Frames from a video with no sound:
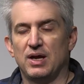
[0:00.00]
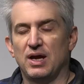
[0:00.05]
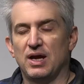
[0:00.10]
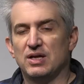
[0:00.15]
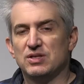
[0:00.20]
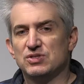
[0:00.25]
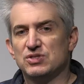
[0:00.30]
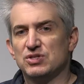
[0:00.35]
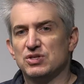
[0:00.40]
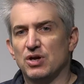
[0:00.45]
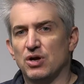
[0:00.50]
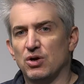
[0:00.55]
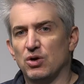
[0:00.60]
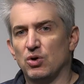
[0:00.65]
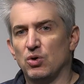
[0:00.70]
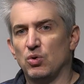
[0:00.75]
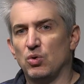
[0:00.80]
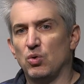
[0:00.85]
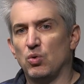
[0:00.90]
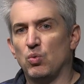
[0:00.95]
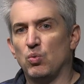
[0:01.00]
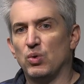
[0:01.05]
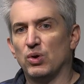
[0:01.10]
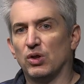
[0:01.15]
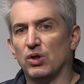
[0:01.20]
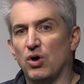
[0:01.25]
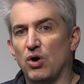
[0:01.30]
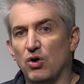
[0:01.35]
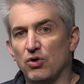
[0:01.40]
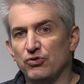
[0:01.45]
And so
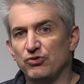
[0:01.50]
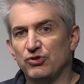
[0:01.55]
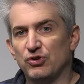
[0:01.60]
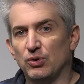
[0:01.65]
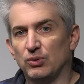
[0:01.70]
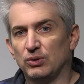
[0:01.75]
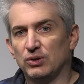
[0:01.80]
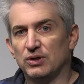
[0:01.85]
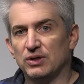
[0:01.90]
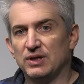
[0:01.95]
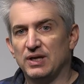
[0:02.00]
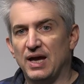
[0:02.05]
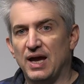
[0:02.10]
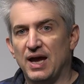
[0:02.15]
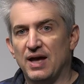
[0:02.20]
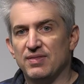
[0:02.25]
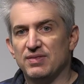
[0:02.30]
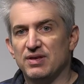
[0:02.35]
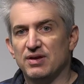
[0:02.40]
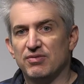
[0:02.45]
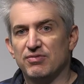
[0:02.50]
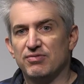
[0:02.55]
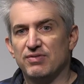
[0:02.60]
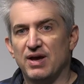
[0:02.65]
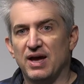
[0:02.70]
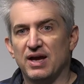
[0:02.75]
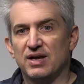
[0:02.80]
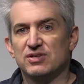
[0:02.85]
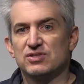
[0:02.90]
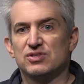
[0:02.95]
we'll also look at the
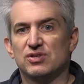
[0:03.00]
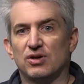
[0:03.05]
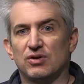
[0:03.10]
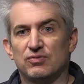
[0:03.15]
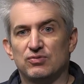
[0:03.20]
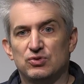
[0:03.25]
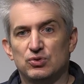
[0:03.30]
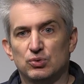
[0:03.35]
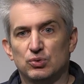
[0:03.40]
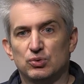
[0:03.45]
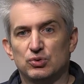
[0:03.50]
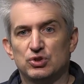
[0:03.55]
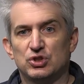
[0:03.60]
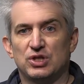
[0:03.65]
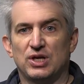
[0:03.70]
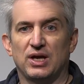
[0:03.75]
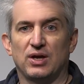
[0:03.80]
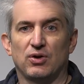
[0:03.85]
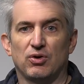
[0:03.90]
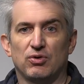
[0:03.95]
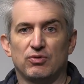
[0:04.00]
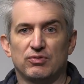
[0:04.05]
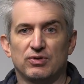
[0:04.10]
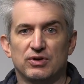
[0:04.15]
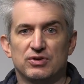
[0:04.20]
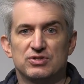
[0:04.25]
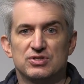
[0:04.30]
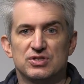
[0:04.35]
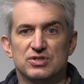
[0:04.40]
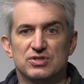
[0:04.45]
effects of dual channel
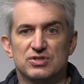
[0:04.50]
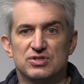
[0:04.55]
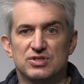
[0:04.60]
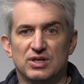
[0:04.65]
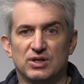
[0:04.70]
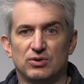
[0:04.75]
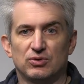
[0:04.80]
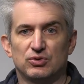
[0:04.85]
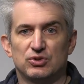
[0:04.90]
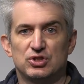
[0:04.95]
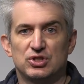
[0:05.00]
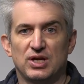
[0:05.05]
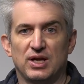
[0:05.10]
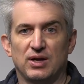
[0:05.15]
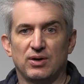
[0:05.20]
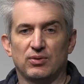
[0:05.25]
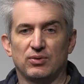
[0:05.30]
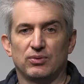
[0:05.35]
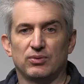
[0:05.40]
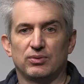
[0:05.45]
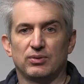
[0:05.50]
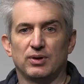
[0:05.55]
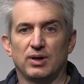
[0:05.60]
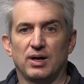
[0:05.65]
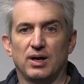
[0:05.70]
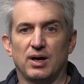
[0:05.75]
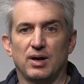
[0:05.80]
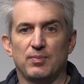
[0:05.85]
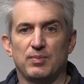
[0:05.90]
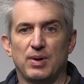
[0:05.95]
versus single channel
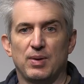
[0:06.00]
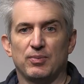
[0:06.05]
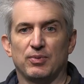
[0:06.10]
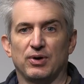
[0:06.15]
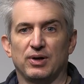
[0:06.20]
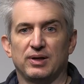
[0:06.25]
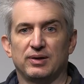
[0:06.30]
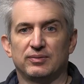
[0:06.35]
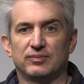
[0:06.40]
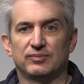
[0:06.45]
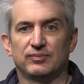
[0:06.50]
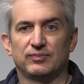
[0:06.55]
uh, memory.